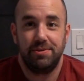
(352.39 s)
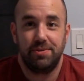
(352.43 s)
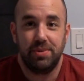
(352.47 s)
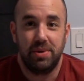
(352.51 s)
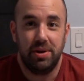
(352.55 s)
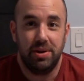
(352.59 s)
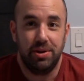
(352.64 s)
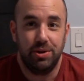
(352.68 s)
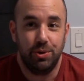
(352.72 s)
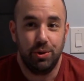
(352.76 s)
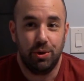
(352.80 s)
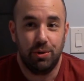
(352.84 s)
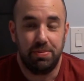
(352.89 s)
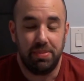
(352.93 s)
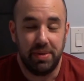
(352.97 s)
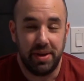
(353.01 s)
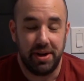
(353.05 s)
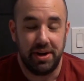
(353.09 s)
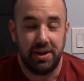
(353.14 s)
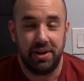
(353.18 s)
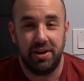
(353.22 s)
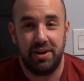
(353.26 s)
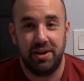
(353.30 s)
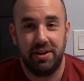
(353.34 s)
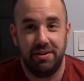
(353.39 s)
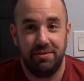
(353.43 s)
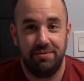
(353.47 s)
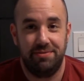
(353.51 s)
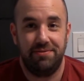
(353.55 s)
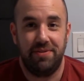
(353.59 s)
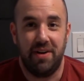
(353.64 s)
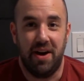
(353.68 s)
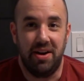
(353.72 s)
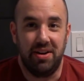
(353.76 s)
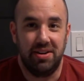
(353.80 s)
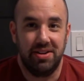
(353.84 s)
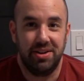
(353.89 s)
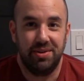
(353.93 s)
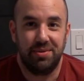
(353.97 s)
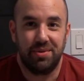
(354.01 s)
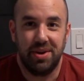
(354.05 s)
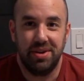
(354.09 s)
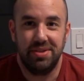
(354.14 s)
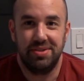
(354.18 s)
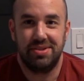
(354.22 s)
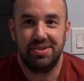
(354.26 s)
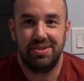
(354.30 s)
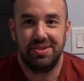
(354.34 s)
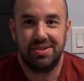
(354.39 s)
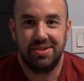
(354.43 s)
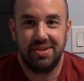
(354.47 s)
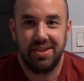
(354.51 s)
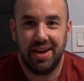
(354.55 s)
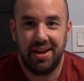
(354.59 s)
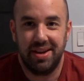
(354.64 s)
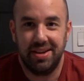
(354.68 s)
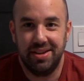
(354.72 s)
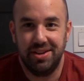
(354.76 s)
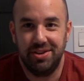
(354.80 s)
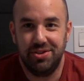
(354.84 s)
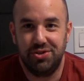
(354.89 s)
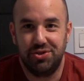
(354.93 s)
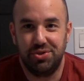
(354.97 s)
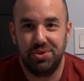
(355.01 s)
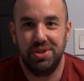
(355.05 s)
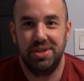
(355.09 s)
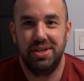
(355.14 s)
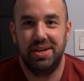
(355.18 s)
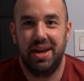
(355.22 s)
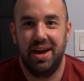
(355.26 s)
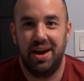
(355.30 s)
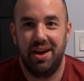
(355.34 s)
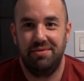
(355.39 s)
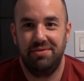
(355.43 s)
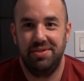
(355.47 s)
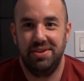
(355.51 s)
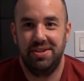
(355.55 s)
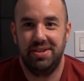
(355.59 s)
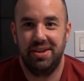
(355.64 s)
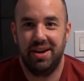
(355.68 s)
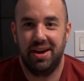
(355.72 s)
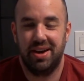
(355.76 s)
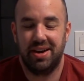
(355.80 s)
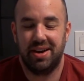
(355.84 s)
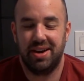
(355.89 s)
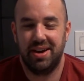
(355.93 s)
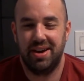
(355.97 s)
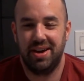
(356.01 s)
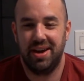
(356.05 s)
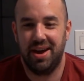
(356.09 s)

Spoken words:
when a newer player finally runs into that intrigue heavy deck